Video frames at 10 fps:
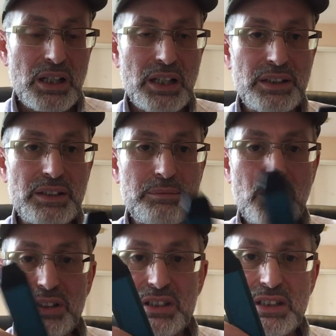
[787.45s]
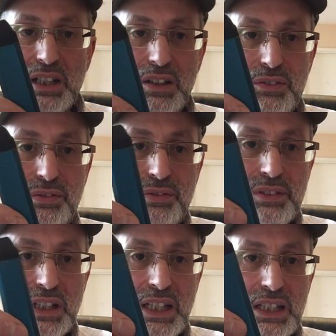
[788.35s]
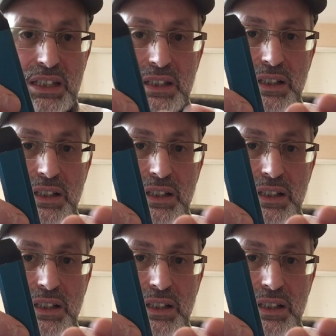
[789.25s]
And the mod itself, the kit,